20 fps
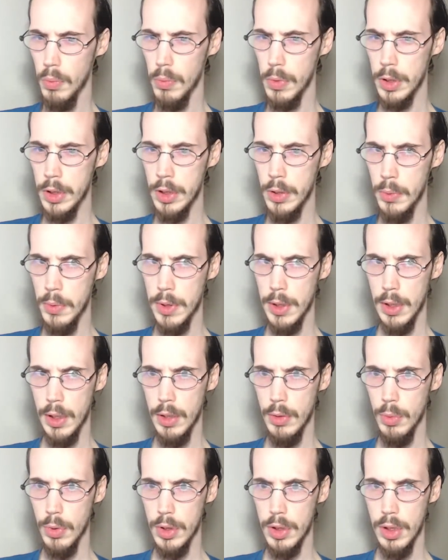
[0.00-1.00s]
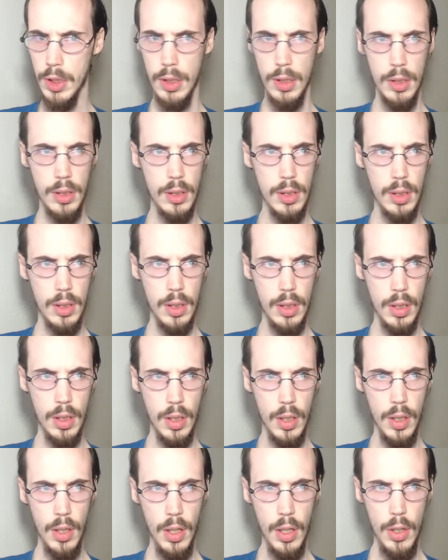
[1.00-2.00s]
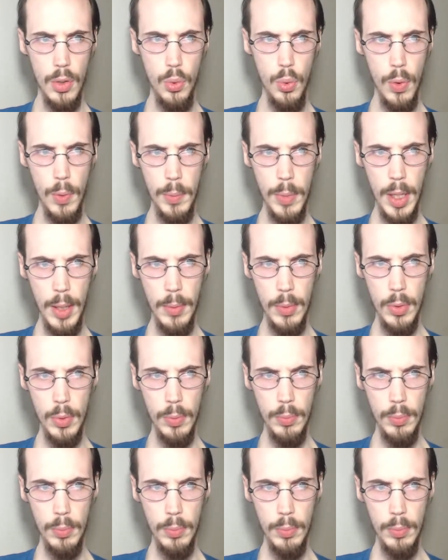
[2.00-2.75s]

But she wasn't hit, was she? You won't be able to